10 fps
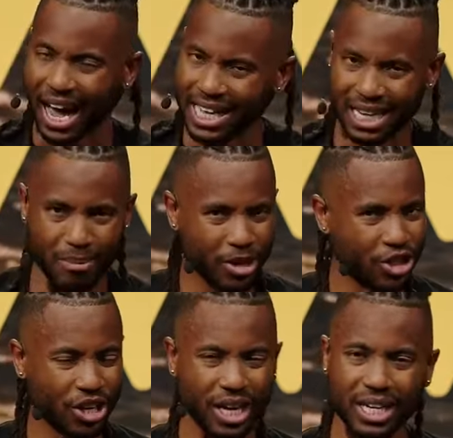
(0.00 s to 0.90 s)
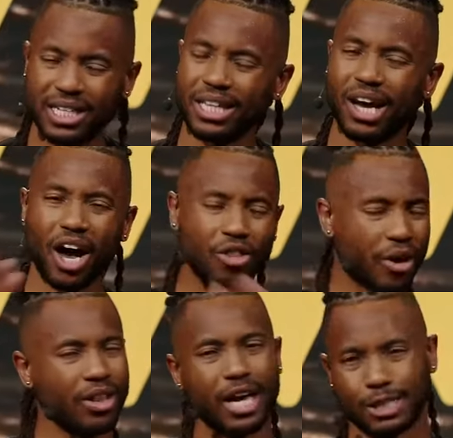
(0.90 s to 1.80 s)
As I mentioned, getting to the other
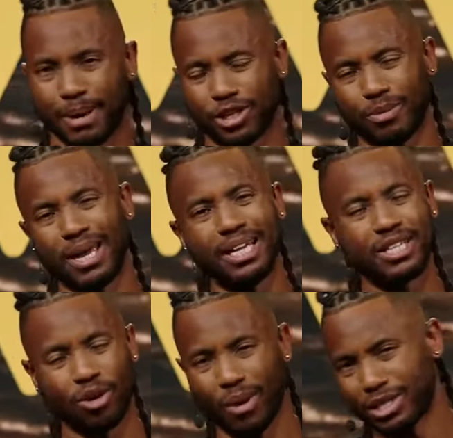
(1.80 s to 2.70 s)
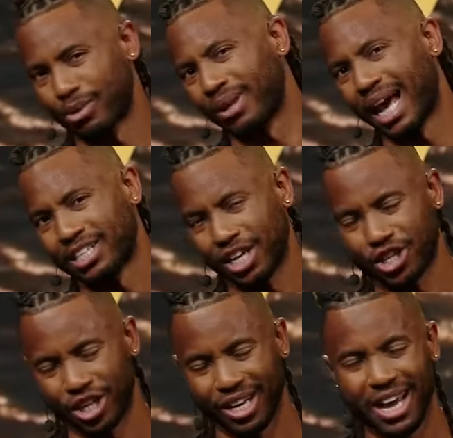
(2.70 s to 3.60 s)
end of that spectrum into rest and
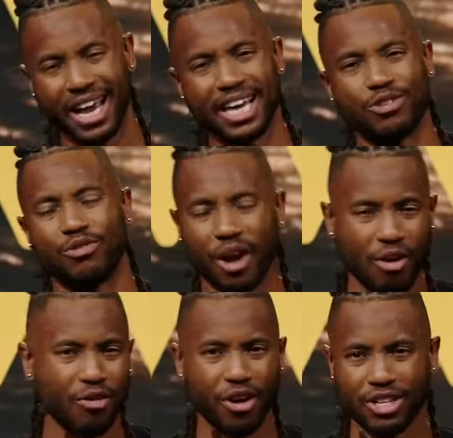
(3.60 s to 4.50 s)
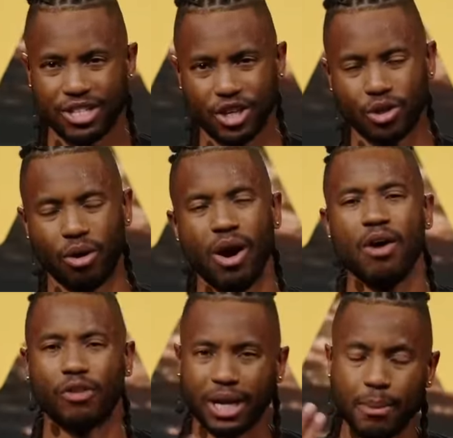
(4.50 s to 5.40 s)
relaxation is very, very essential
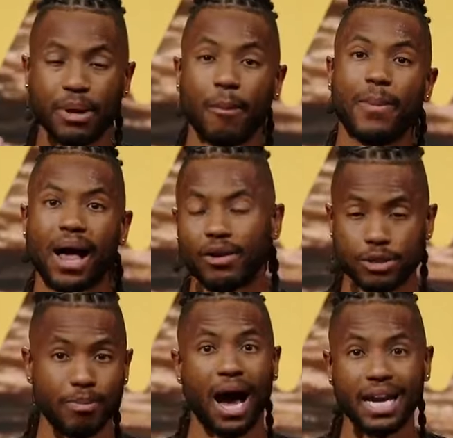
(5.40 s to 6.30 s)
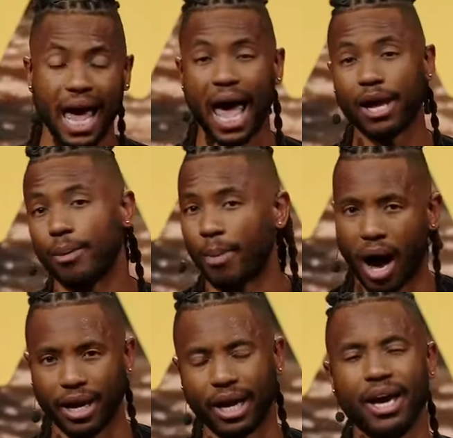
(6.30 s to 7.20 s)
for keeping a balanced mind and
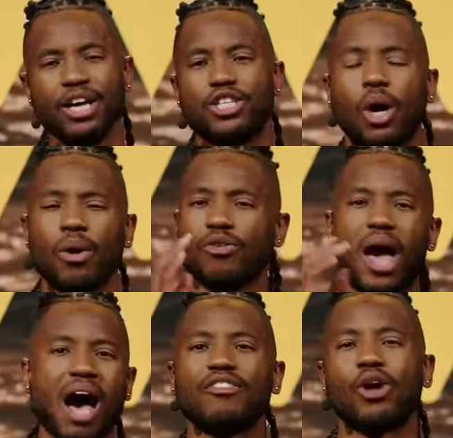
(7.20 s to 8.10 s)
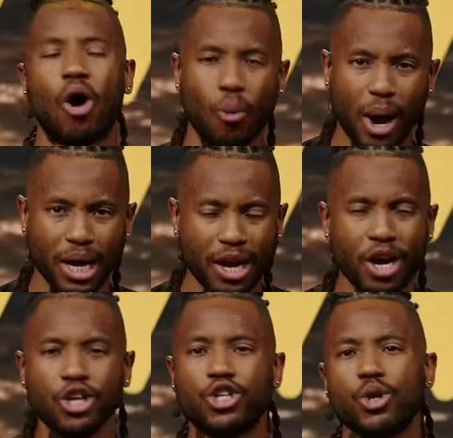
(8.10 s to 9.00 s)
body. So if you haven't already,
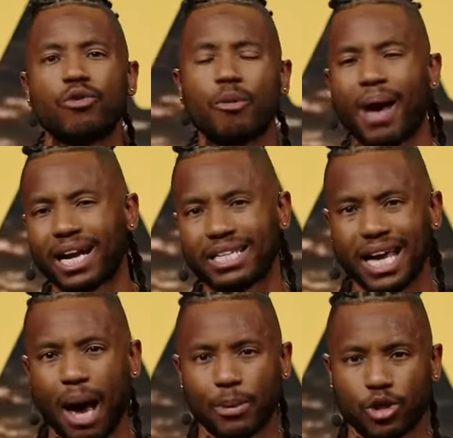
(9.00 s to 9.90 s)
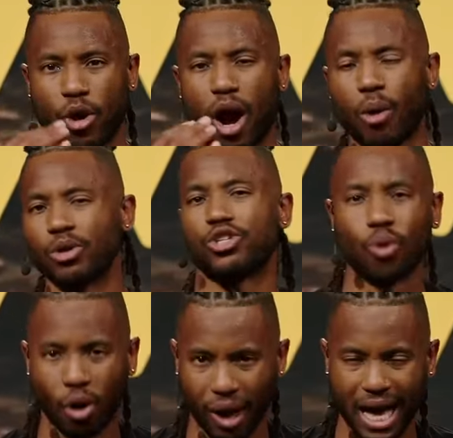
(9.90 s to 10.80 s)
shoot over back to try our
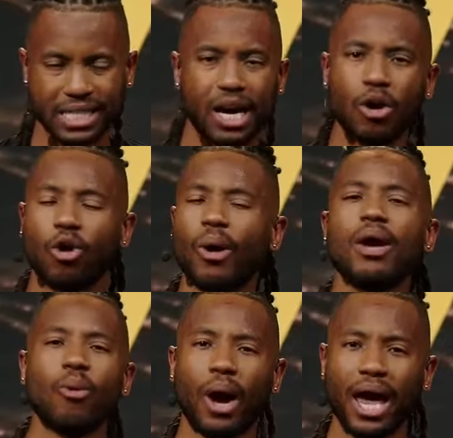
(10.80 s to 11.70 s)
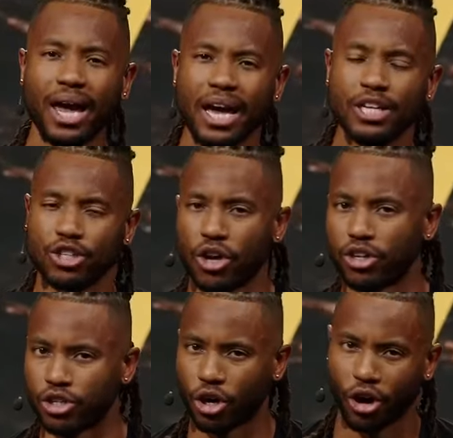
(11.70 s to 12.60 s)
restore class, a great way to start
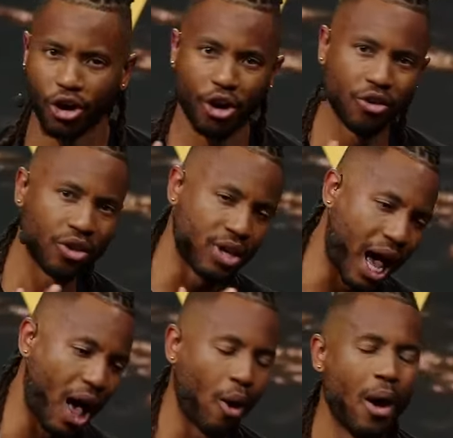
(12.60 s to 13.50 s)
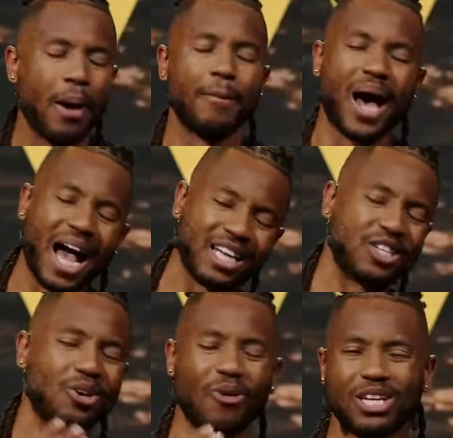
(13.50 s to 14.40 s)
to turn the dial back
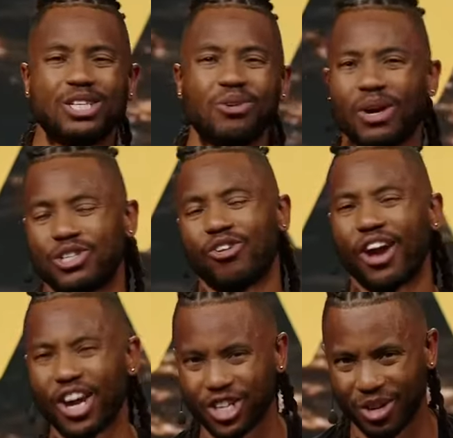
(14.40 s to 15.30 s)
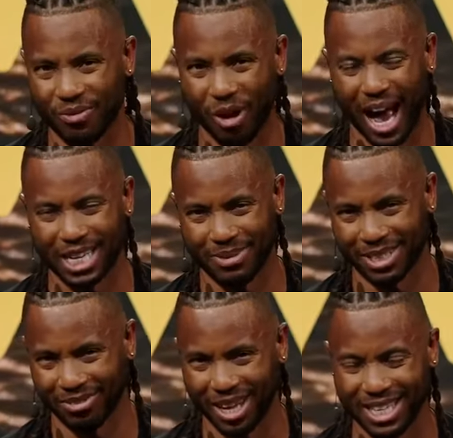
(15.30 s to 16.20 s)
into the rest and restoration for
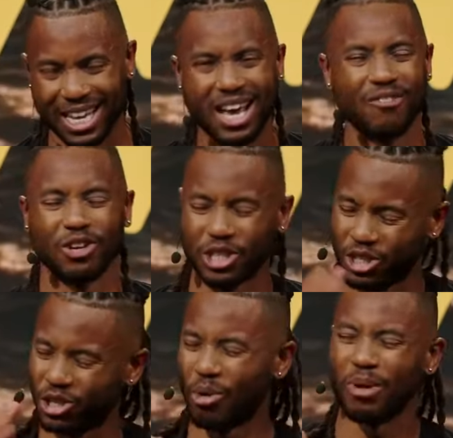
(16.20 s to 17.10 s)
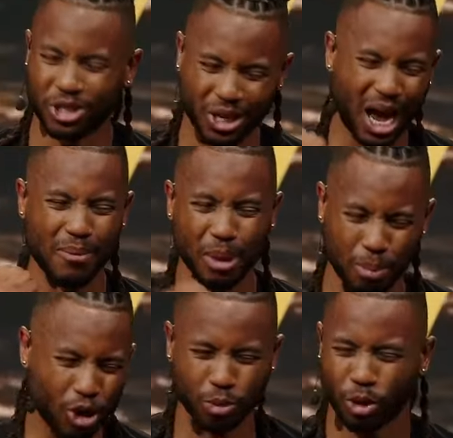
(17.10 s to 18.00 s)
aspect of things versus so much time in the
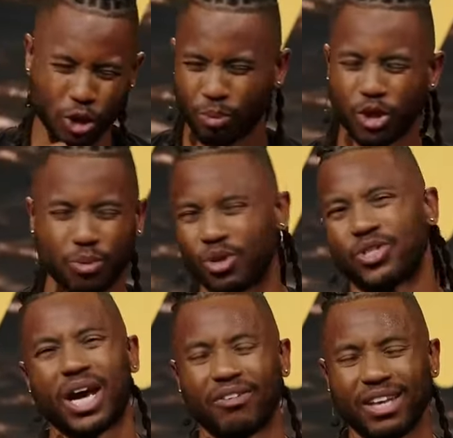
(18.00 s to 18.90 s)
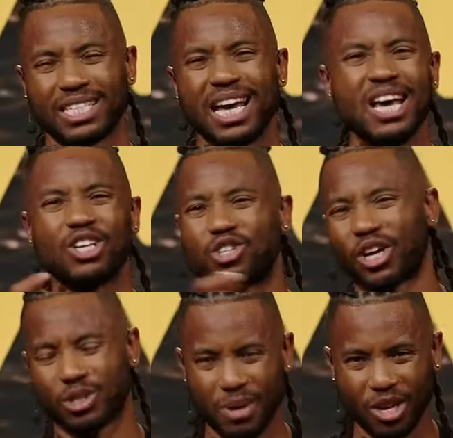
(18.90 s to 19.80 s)
push side of things.
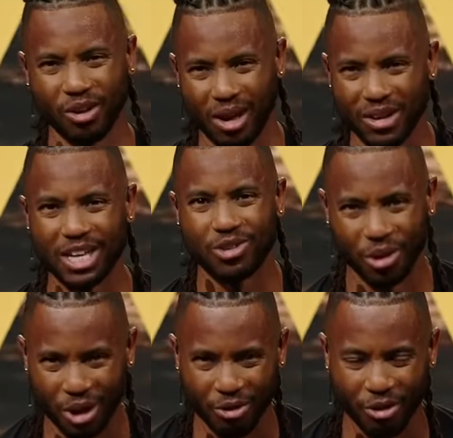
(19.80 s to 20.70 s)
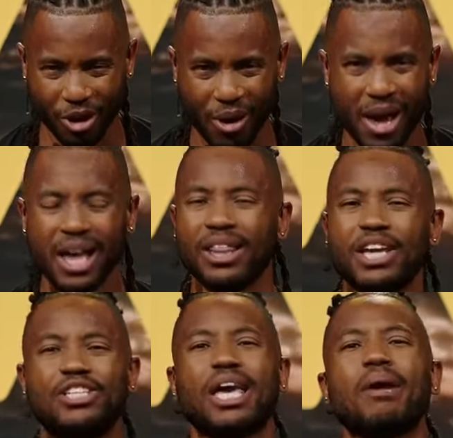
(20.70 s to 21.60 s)
Trust me, you'll love it. It's really good for you.
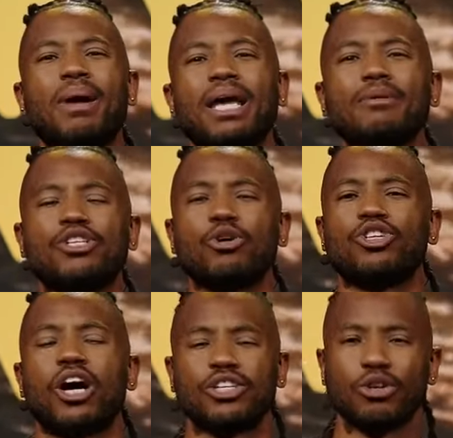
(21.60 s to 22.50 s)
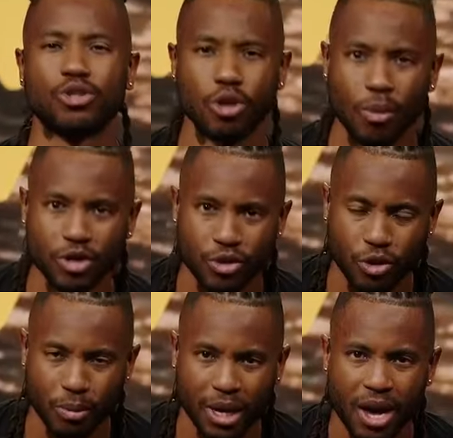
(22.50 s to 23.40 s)
Thanks again. My name is Coach Josh. Thank you so much for
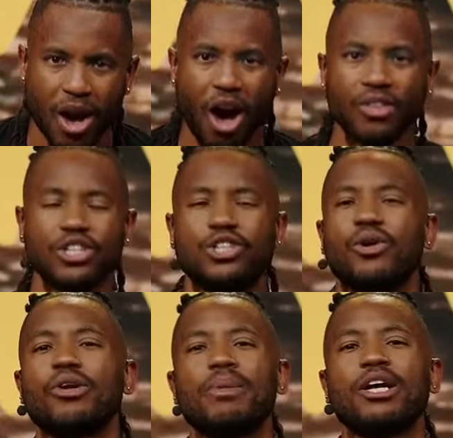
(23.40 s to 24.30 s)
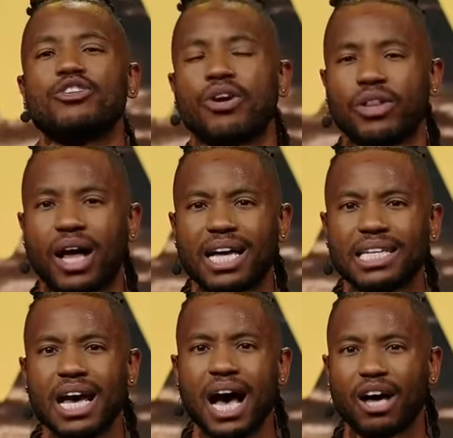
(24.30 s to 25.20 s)
joining me on this 30-minute strength class.
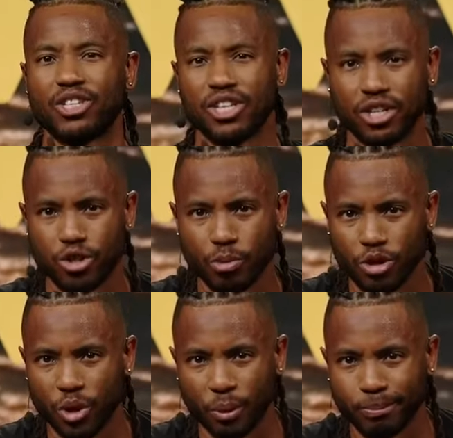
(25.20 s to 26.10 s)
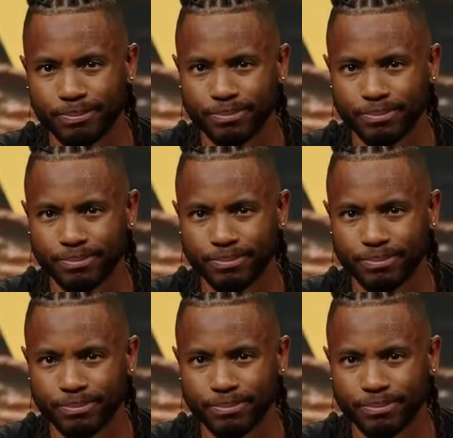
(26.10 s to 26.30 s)
I'll see you super soon.